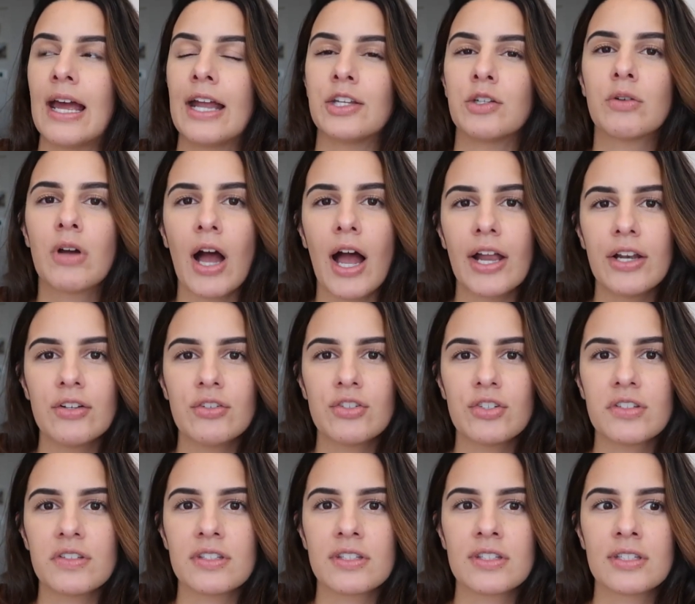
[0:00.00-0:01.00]
and you kind of
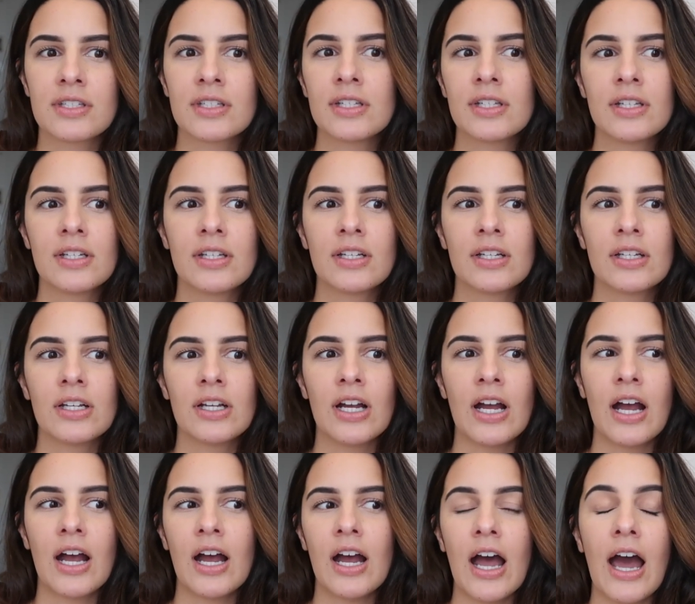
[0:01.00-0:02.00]
just,
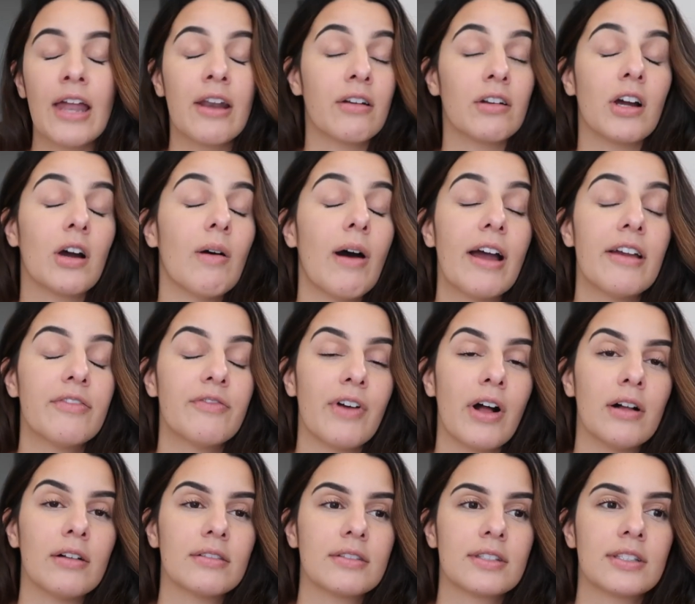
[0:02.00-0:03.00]
I don't know, I
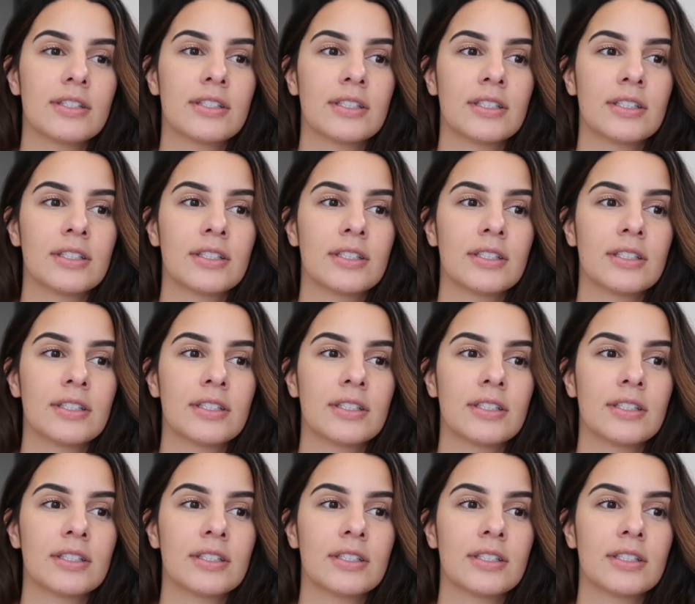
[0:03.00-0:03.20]
felt